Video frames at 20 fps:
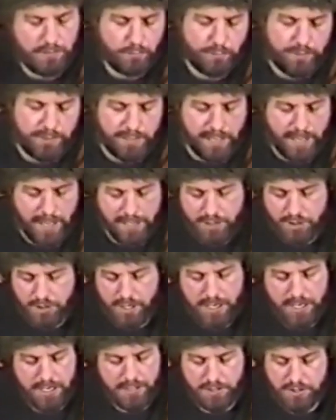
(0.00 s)
We can't
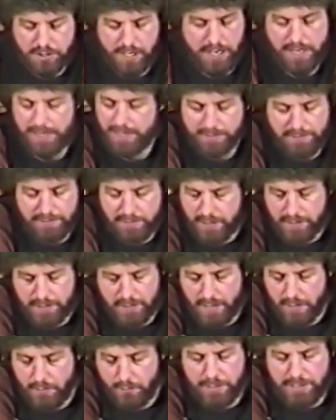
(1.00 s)
change anything,
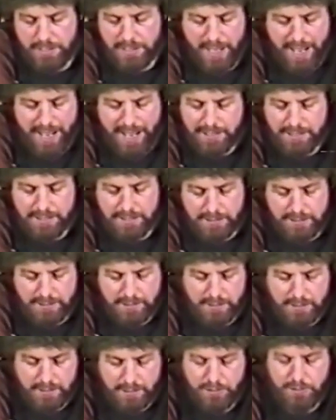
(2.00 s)
God. We can't
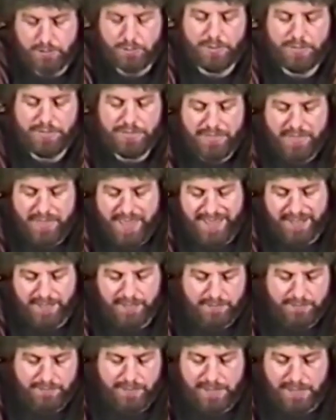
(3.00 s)
do a
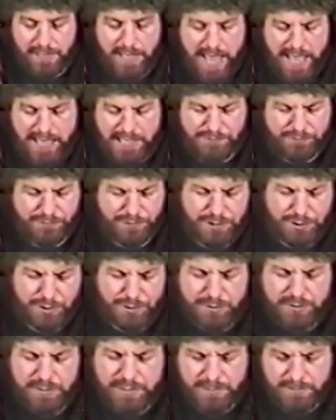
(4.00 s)
thing that lasts for
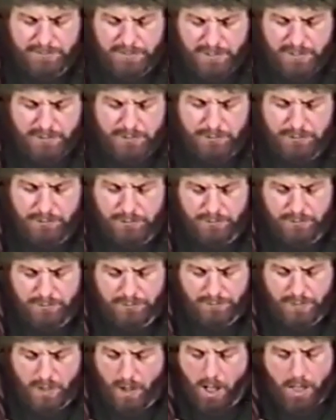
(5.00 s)
eternity, but you,
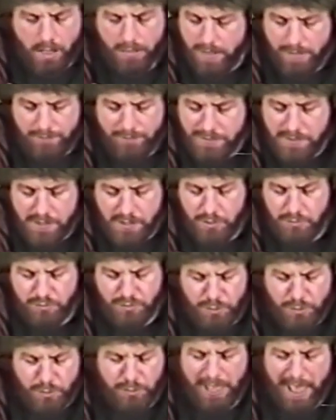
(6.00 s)
all, everything you
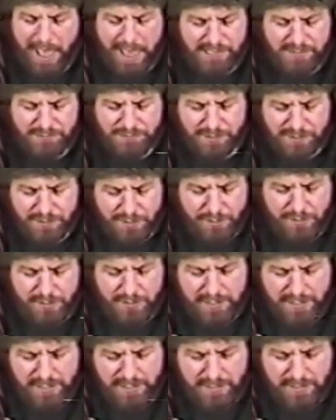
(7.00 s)
do lasts for
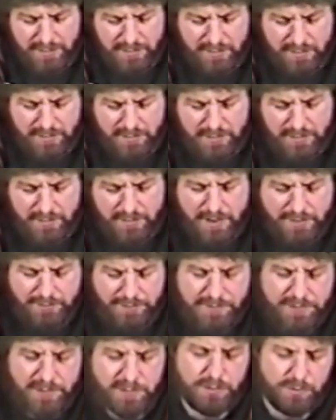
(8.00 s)
eternity.
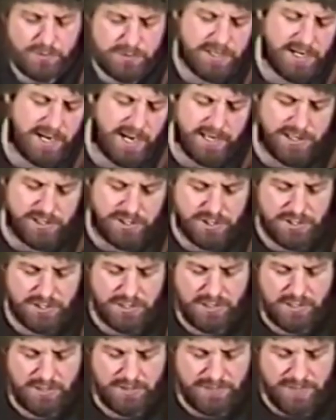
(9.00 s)
Everything you touch
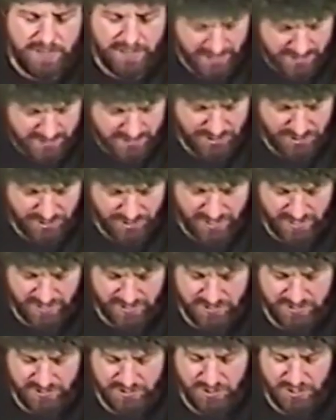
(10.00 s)
that is
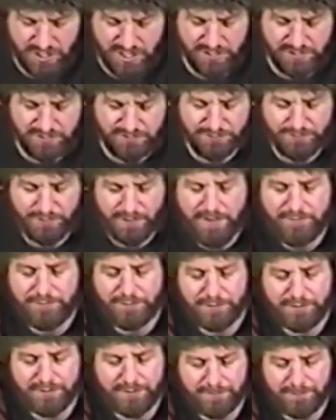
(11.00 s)
changed is changed
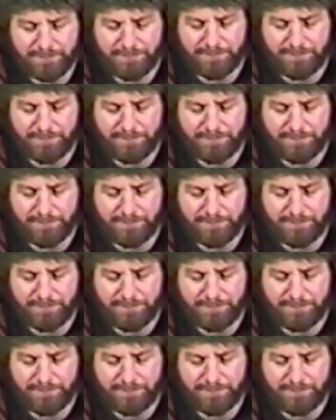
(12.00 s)
forever.